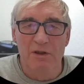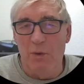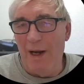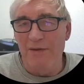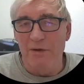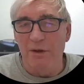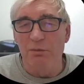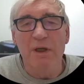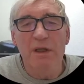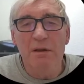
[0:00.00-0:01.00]
to either
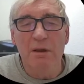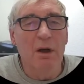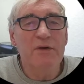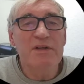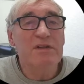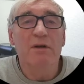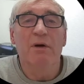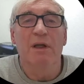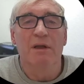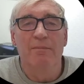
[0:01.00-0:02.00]
agree or
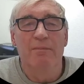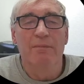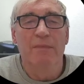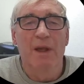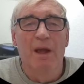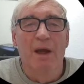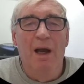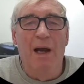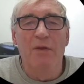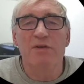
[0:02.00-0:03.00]
disagree.
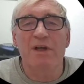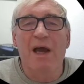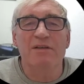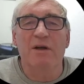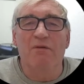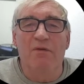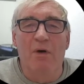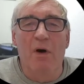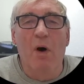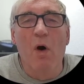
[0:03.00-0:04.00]
I thus ask
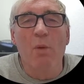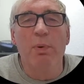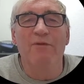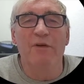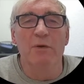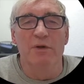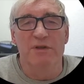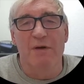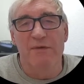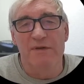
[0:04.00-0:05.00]
for all
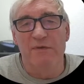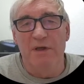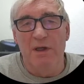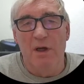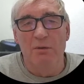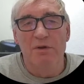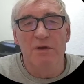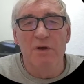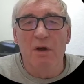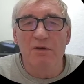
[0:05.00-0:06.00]
viewers of this video
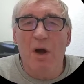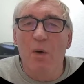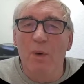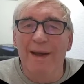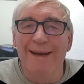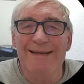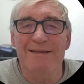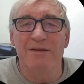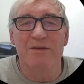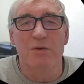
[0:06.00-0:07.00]
to not only
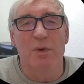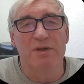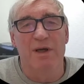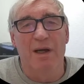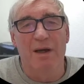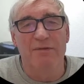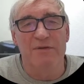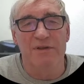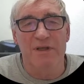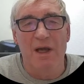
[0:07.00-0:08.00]
listen to what I have
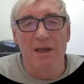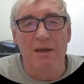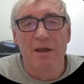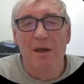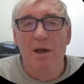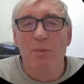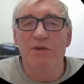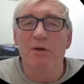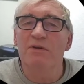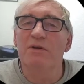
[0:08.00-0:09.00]
to say,
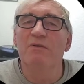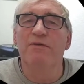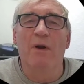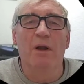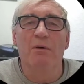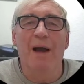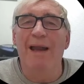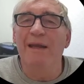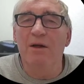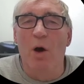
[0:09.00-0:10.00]
but also follow
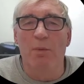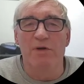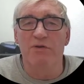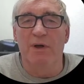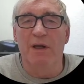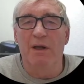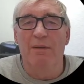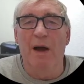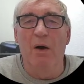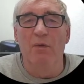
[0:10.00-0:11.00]
any commentary
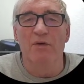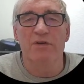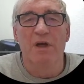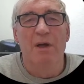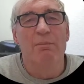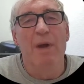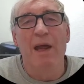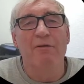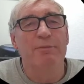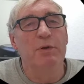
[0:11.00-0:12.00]
that others
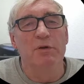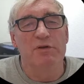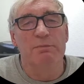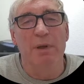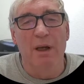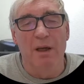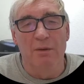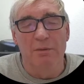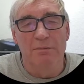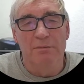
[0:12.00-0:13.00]
may have put below.